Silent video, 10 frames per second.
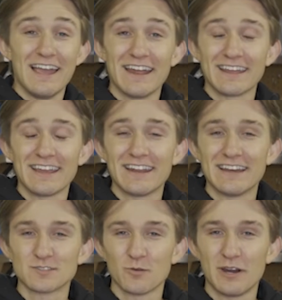And again,
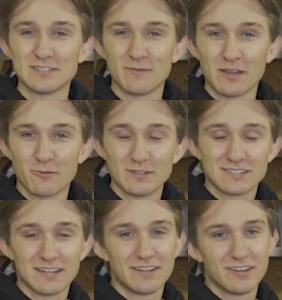as a wise man once
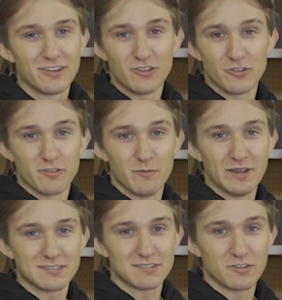said, you're the
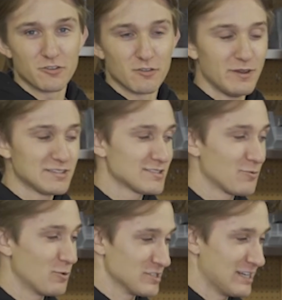best, you're the best.
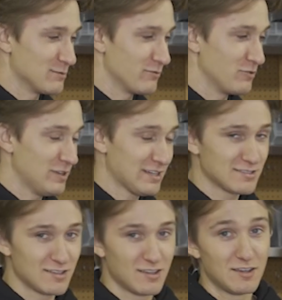What should I review
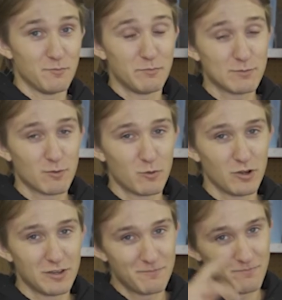next? Beamer
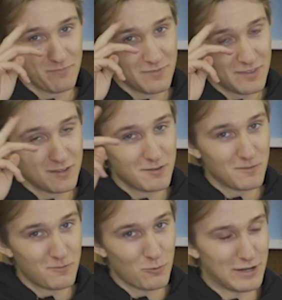Boy,
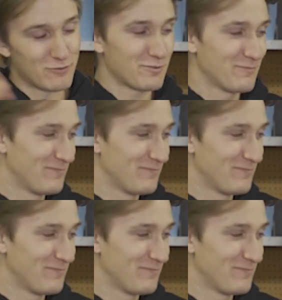forever.